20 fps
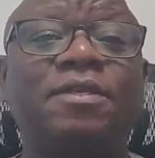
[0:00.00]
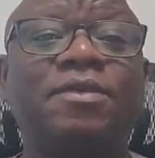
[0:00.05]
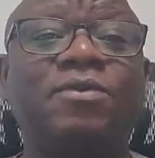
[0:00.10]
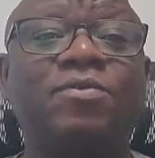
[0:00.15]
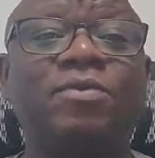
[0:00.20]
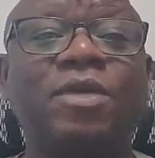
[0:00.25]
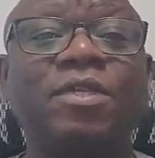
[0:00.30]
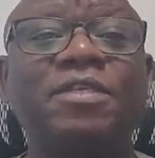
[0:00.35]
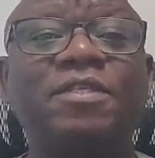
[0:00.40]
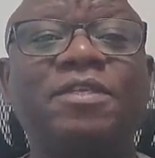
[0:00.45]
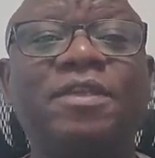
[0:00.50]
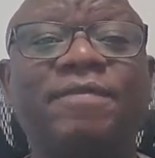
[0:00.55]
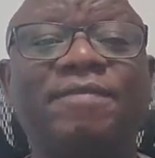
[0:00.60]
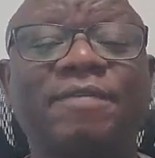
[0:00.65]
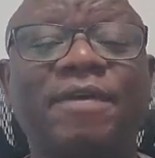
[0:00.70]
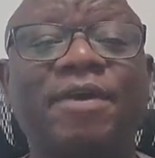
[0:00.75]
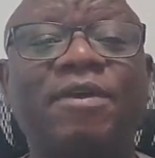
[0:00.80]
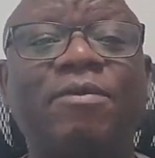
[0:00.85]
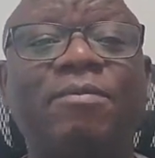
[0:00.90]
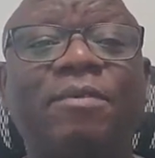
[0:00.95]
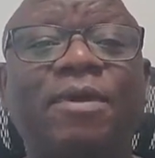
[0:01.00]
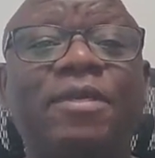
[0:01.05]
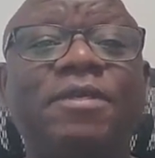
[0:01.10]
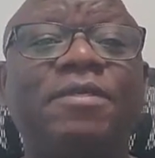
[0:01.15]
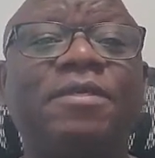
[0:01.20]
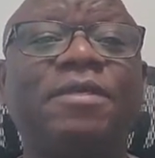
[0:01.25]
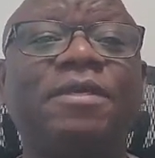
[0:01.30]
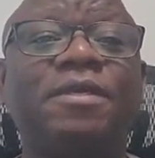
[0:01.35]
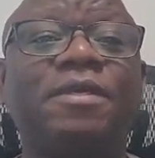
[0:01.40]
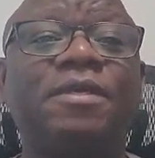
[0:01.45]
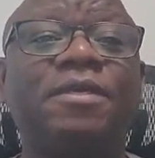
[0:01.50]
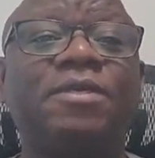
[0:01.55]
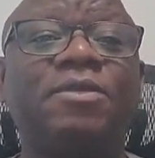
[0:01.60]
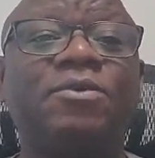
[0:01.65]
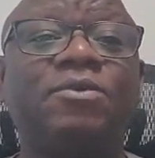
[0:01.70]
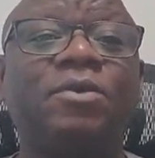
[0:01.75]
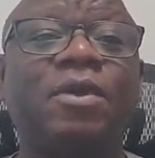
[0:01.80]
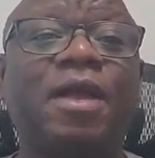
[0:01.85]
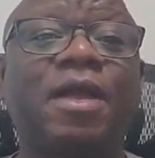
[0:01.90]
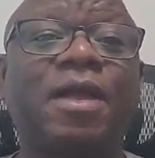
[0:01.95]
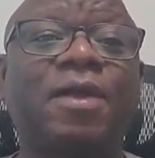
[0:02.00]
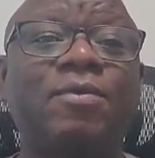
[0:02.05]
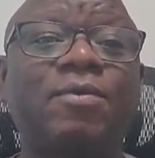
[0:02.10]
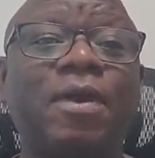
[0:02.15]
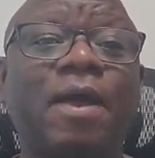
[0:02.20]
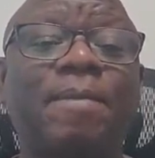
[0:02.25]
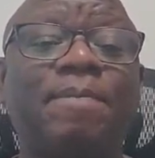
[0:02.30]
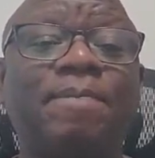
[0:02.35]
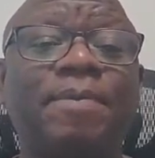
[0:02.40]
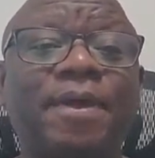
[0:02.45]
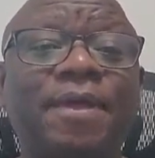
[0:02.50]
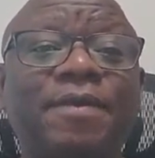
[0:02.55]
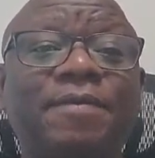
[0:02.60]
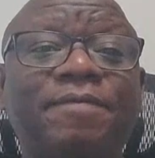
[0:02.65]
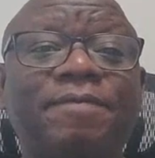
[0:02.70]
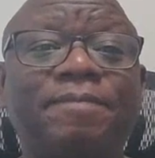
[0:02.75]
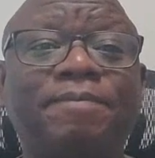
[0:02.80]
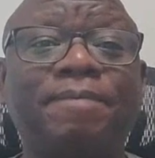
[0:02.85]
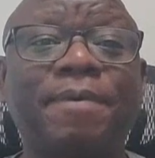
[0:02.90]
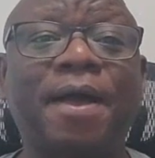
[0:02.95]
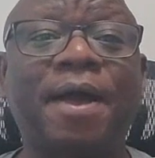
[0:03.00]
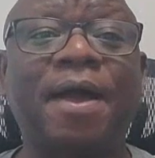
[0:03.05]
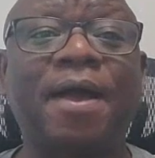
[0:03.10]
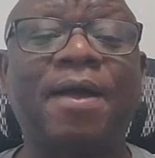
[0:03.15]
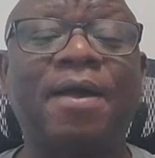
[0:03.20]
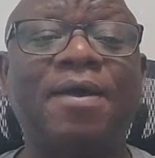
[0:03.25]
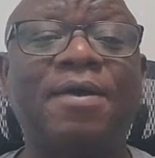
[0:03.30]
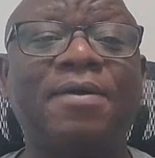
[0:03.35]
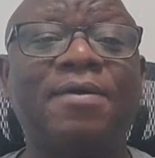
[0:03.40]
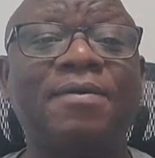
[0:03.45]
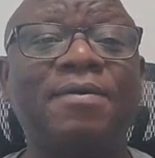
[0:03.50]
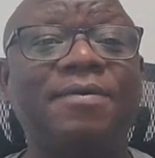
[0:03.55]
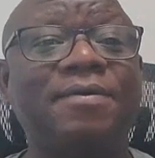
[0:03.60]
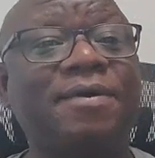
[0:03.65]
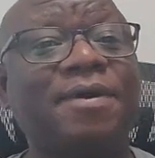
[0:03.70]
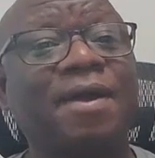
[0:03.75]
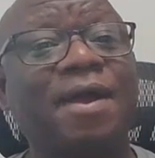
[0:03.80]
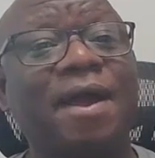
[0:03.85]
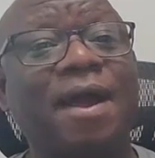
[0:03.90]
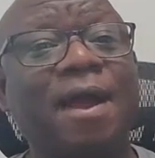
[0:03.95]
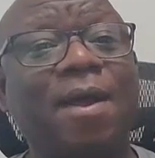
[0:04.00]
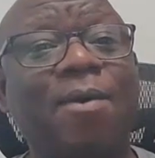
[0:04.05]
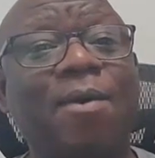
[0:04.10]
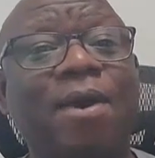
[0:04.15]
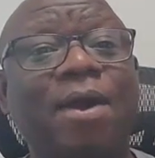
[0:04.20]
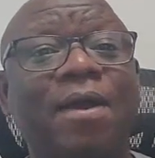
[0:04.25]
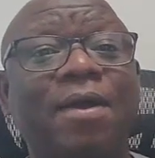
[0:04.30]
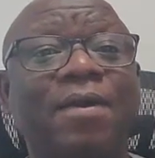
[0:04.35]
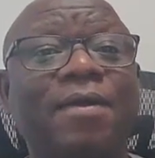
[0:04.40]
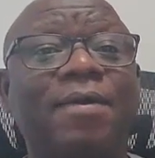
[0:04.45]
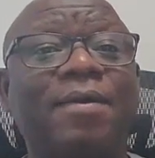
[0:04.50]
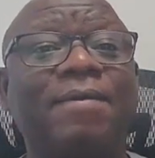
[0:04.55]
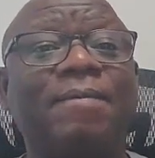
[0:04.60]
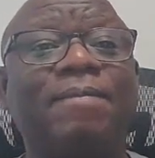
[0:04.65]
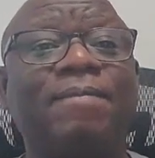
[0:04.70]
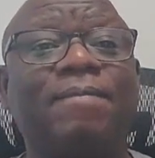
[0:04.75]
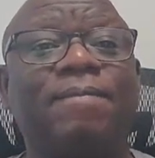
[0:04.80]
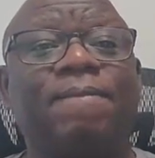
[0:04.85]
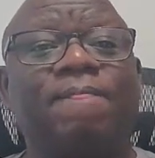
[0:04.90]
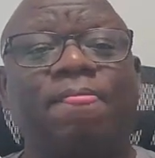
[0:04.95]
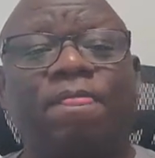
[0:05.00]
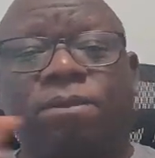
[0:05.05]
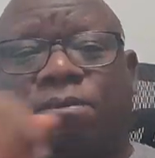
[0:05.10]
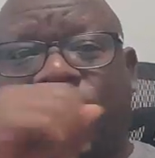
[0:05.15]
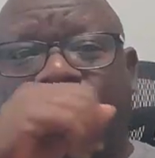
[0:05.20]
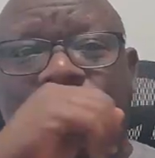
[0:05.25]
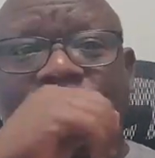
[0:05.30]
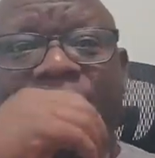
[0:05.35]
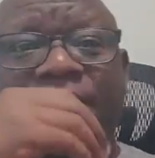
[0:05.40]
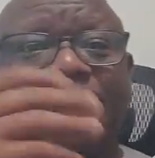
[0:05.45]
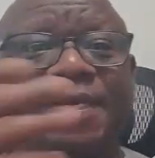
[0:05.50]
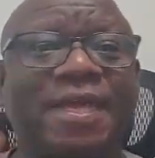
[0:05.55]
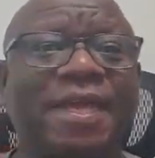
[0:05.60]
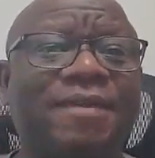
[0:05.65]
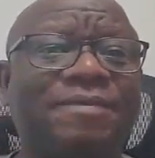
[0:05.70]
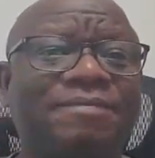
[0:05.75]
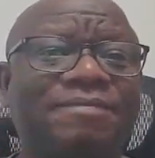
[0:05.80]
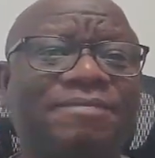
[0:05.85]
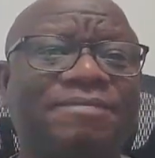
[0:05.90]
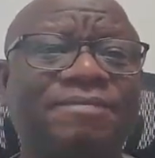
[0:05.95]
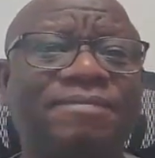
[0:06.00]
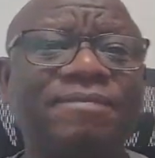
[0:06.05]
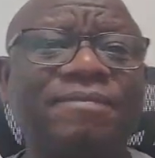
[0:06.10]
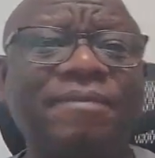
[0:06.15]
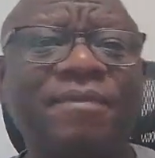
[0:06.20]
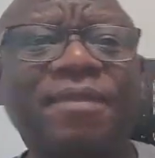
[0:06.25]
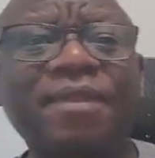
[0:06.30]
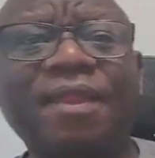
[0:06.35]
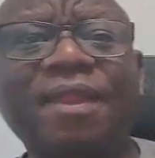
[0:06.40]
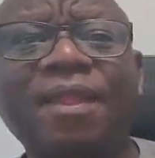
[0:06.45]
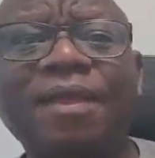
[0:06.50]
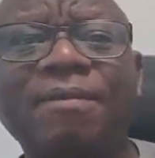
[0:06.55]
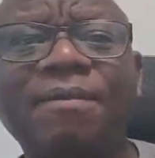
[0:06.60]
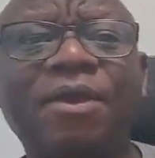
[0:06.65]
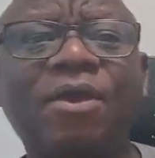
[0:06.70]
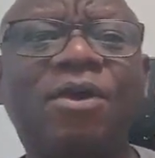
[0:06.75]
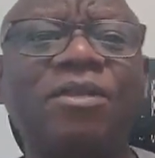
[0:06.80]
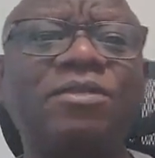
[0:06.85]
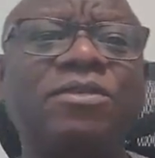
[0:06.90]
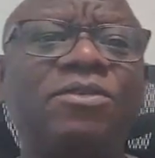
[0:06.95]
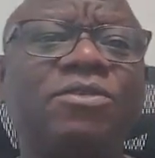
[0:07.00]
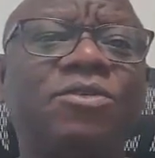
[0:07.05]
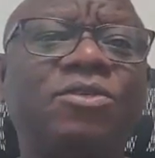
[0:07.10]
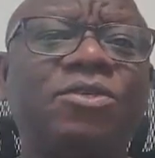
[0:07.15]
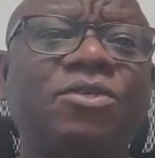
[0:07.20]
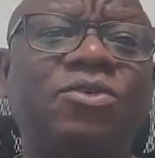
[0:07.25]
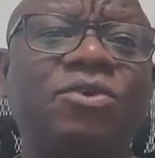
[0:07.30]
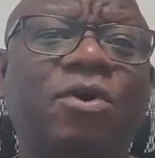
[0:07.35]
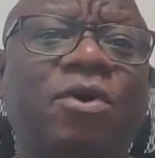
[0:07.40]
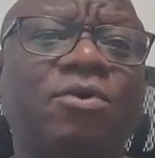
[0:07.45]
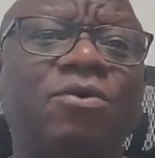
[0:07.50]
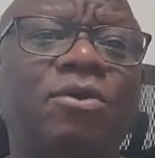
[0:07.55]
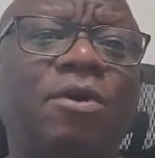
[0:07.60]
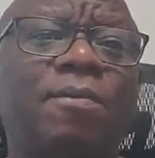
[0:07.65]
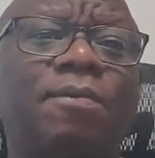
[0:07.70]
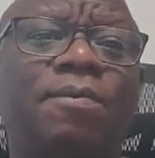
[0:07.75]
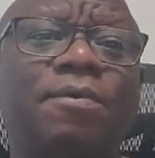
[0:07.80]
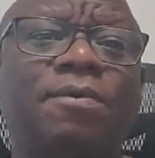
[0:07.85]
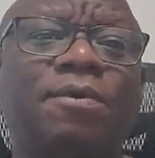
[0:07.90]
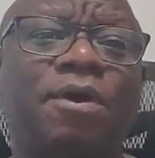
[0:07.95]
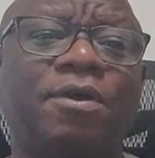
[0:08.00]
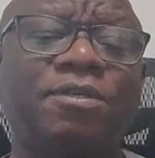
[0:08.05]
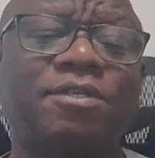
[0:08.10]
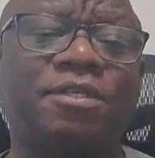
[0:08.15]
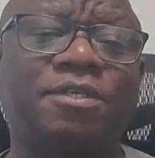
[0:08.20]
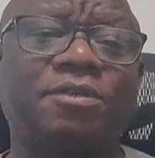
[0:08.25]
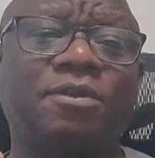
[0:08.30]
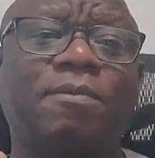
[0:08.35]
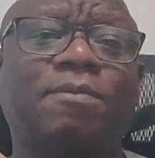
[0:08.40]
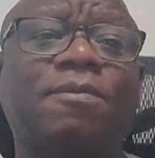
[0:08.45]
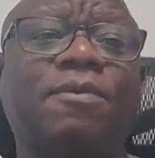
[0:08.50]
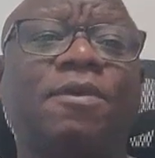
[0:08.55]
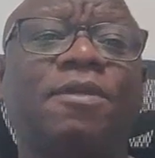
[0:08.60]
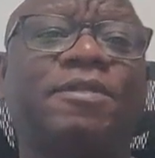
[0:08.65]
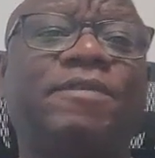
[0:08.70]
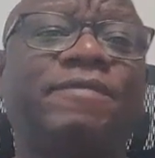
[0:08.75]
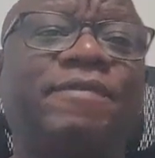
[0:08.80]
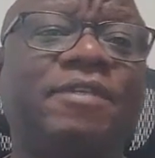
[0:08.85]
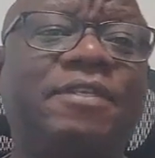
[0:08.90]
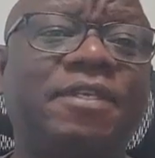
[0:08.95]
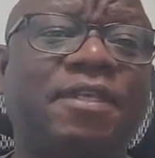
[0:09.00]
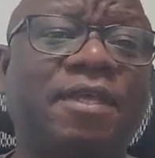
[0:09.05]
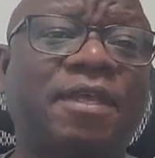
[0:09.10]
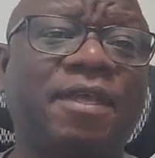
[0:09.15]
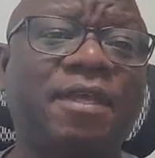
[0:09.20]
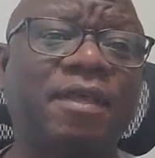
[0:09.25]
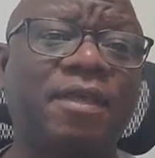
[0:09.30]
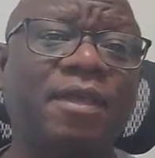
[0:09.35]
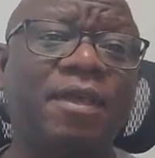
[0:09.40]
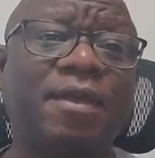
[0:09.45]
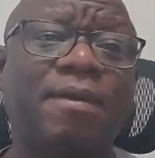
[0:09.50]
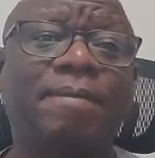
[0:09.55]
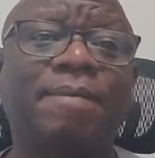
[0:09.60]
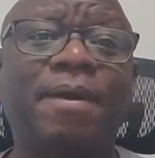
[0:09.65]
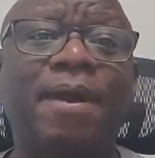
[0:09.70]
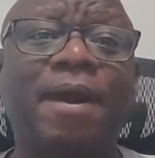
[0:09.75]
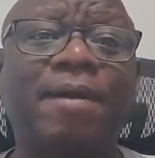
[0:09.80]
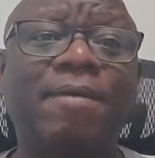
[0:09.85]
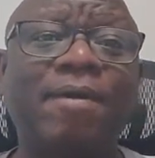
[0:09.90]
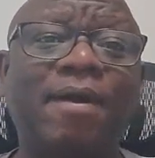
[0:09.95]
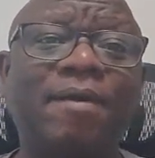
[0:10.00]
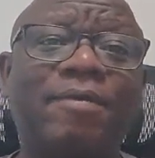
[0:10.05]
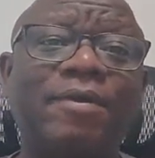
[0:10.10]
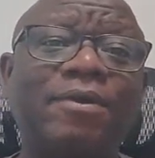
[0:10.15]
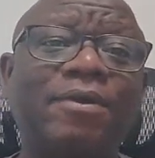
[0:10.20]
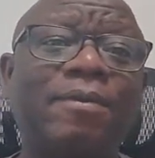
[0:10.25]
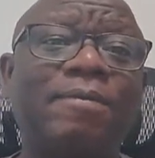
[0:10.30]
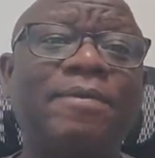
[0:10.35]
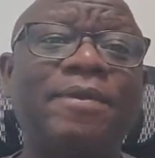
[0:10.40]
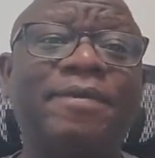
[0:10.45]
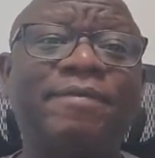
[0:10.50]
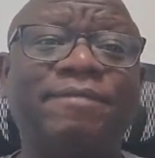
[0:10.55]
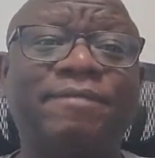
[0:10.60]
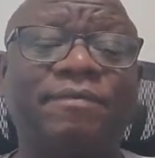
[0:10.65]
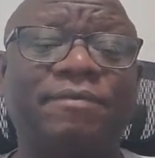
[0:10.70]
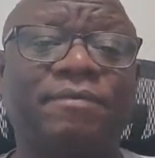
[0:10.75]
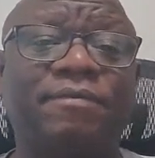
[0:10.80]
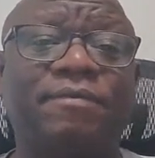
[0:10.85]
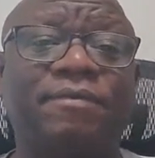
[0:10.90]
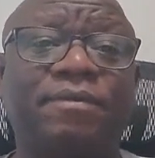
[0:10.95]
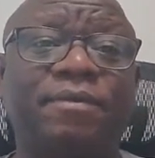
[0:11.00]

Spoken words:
the wages environment, you are paid per hour. But then, because your productivity per hour will not be even,